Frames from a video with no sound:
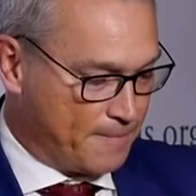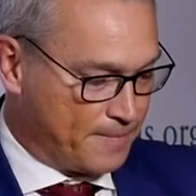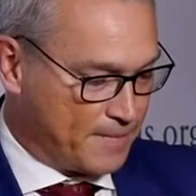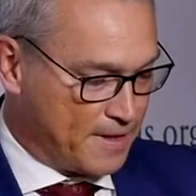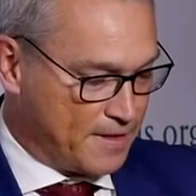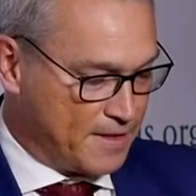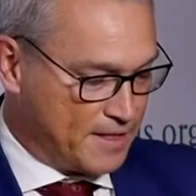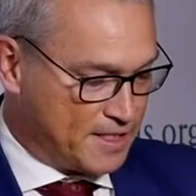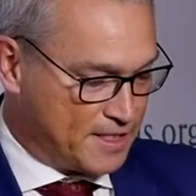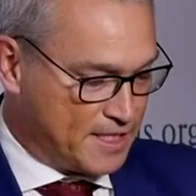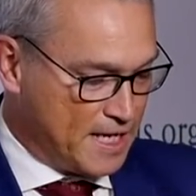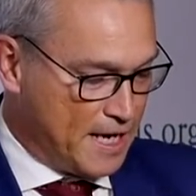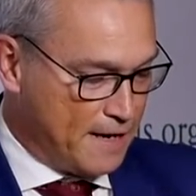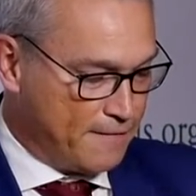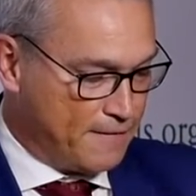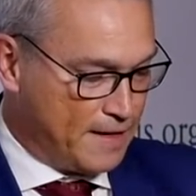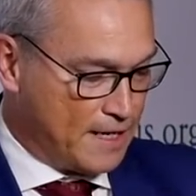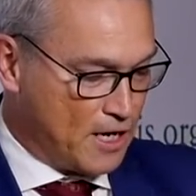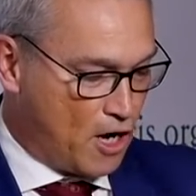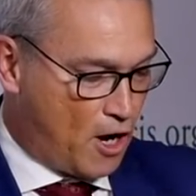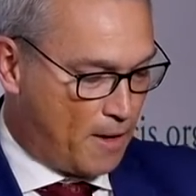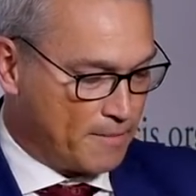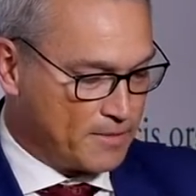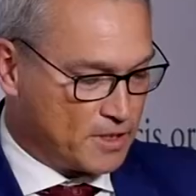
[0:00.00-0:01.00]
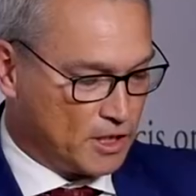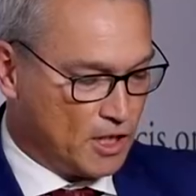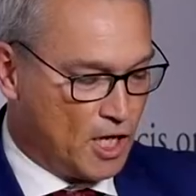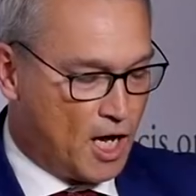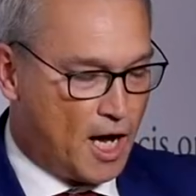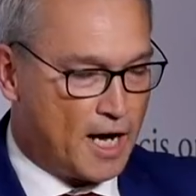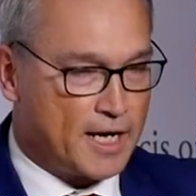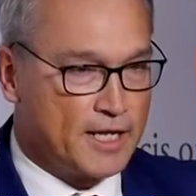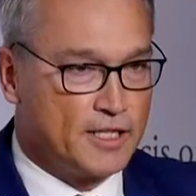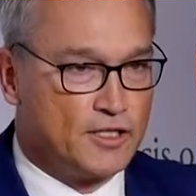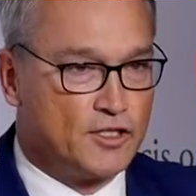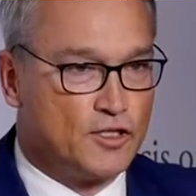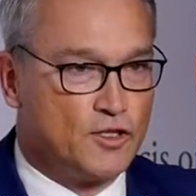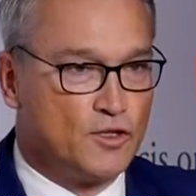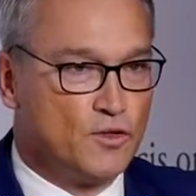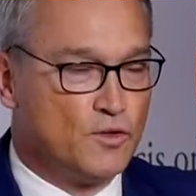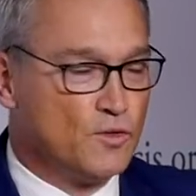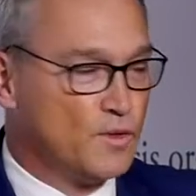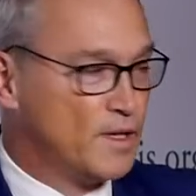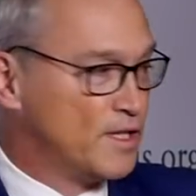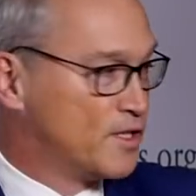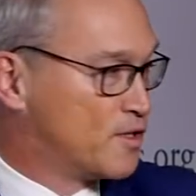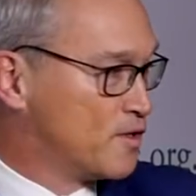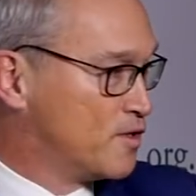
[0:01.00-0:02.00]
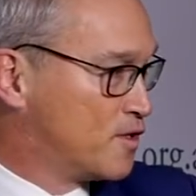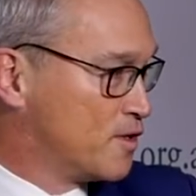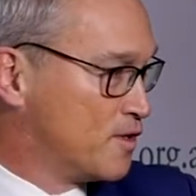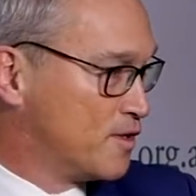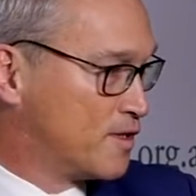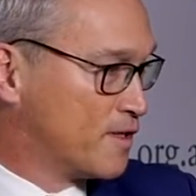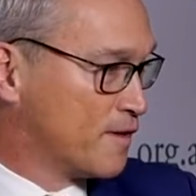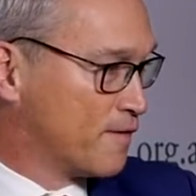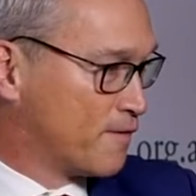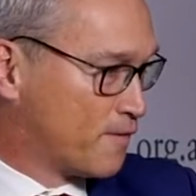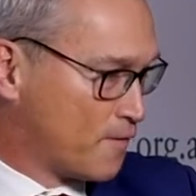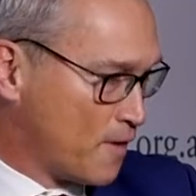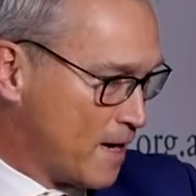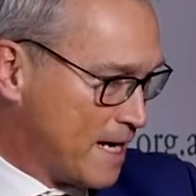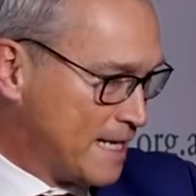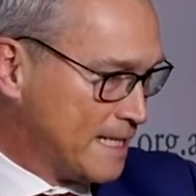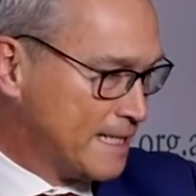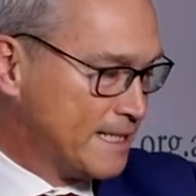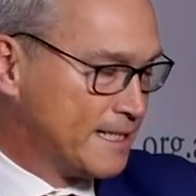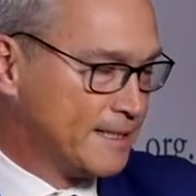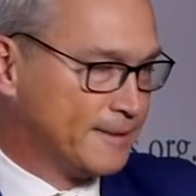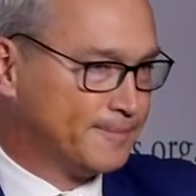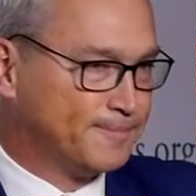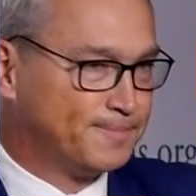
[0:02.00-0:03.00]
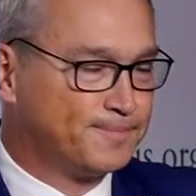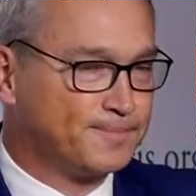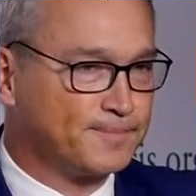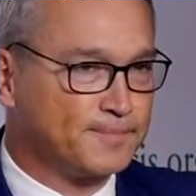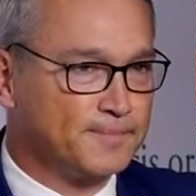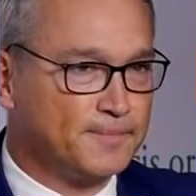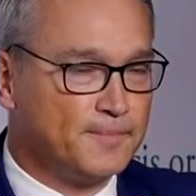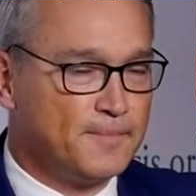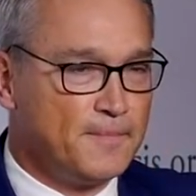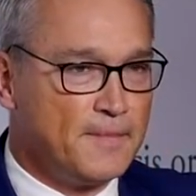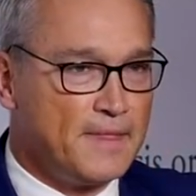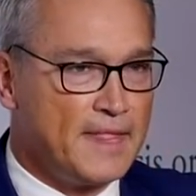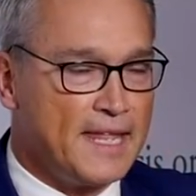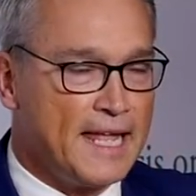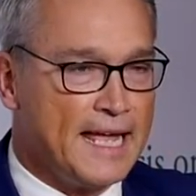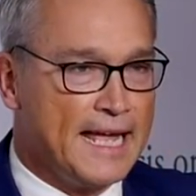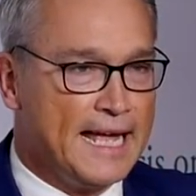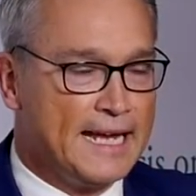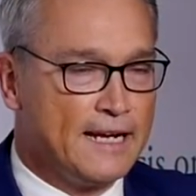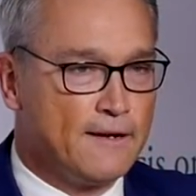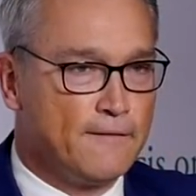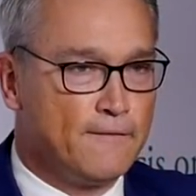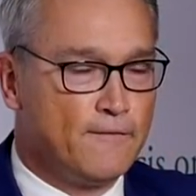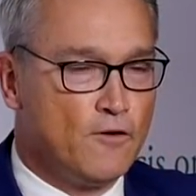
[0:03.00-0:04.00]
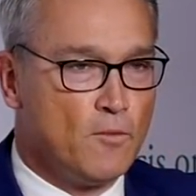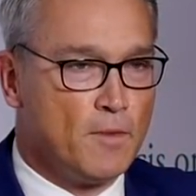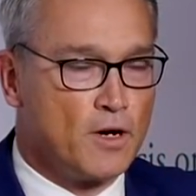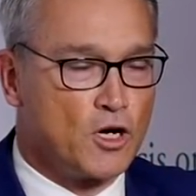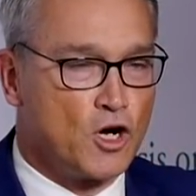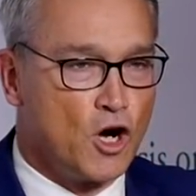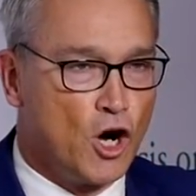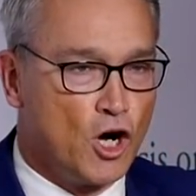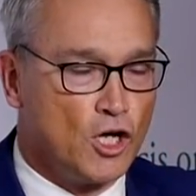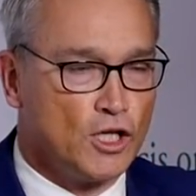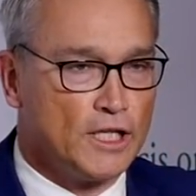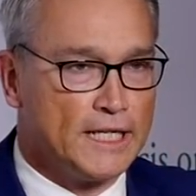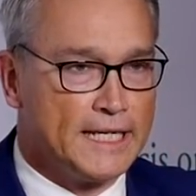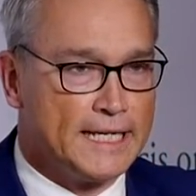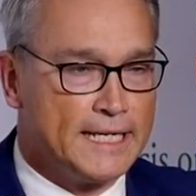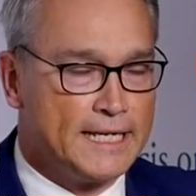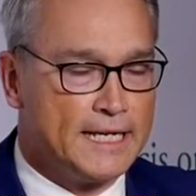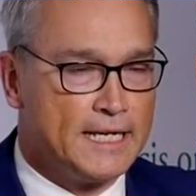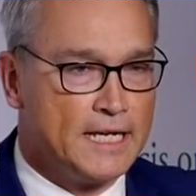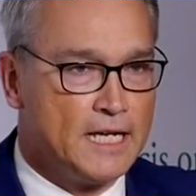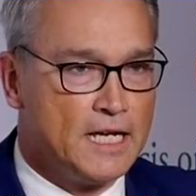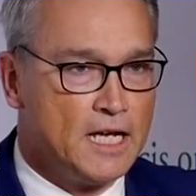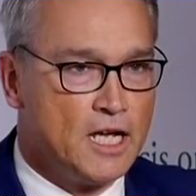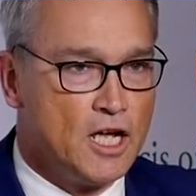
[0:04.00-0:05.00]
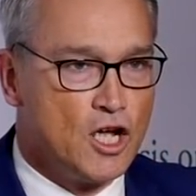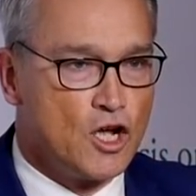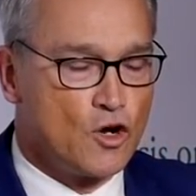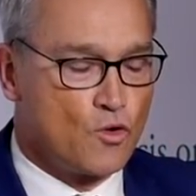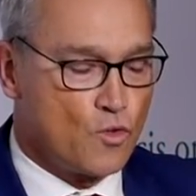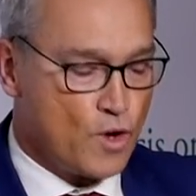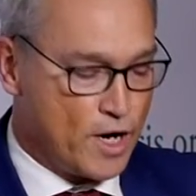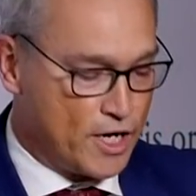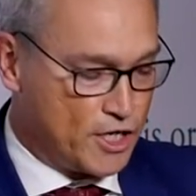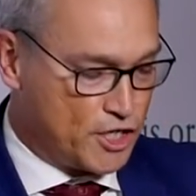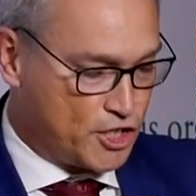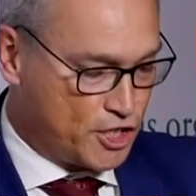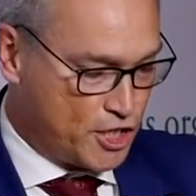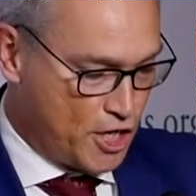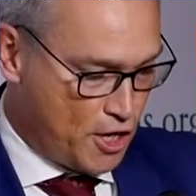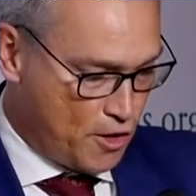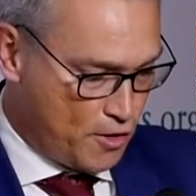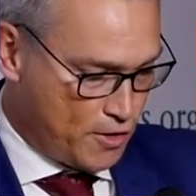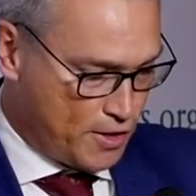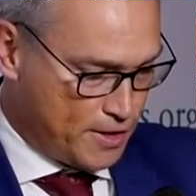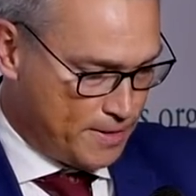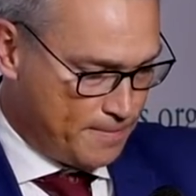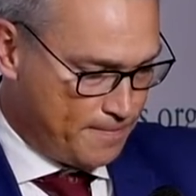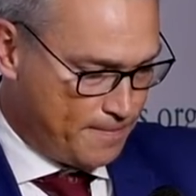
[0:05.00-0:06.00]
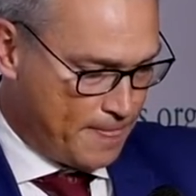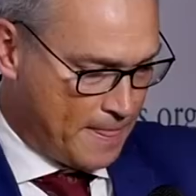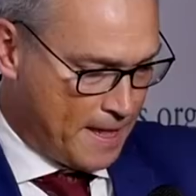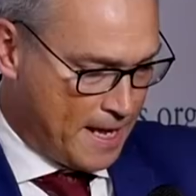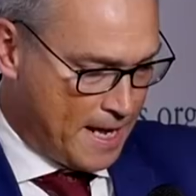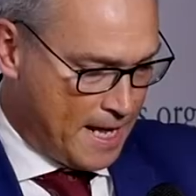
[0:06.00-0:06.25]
This evening, I'm delighted to introduce a friend and a former colleague, Greg Sheridan.